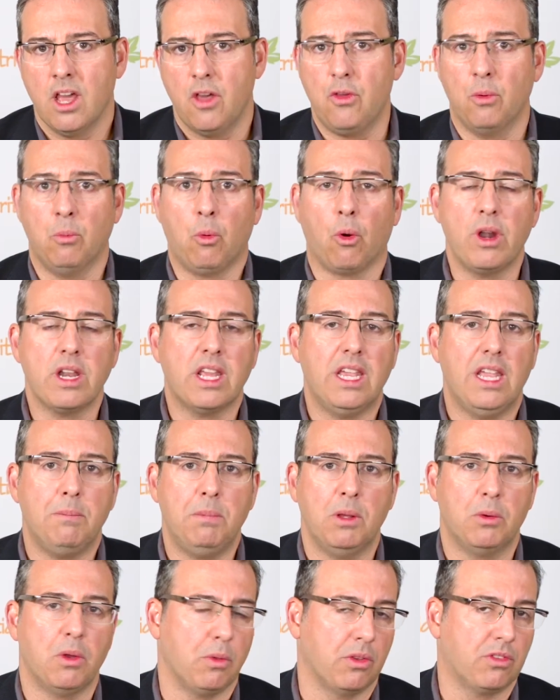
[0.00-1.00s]
They're more in
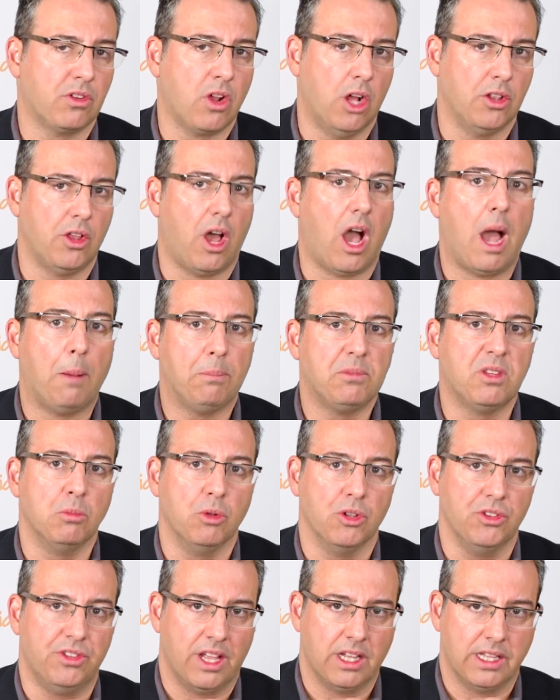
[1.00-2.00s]
keeping with what's called
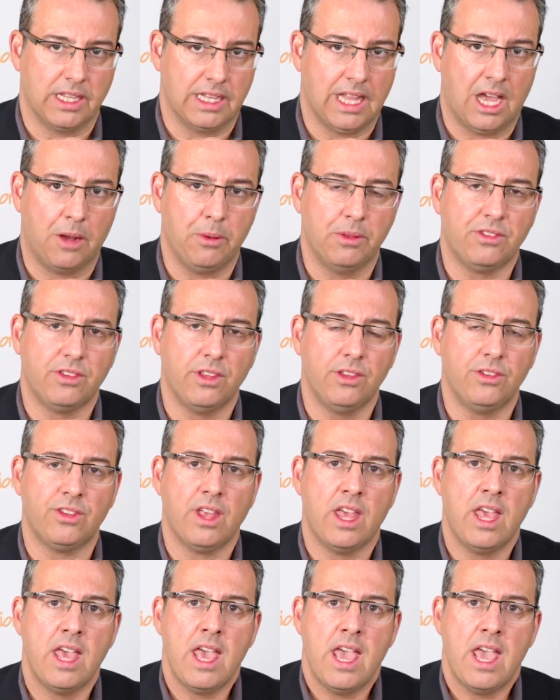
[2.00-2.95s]
optimal daily allowances.